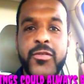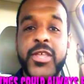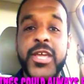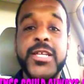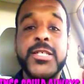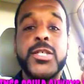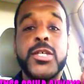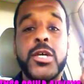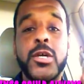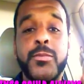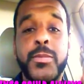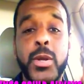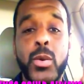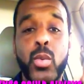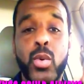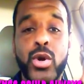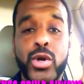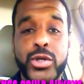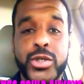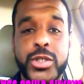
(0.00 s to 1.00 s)
things could be
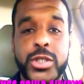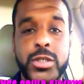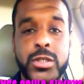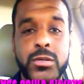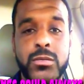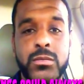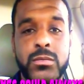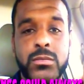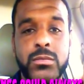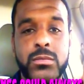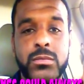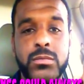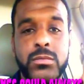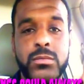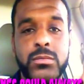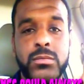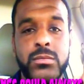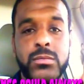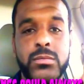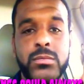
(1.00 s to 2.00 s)
worse.
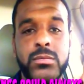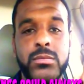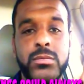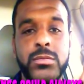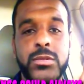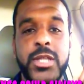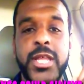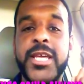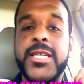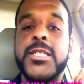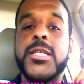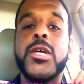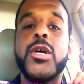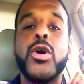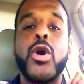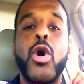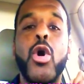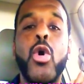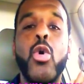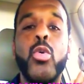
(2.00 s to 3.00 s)
Things
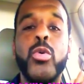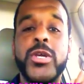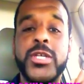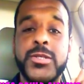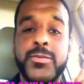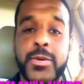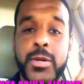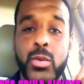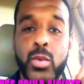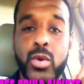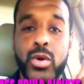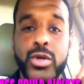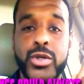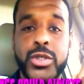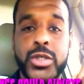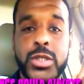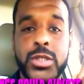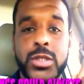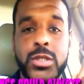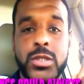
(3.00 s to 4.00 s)
could always be
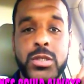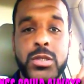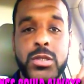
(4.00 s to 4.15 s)
worse.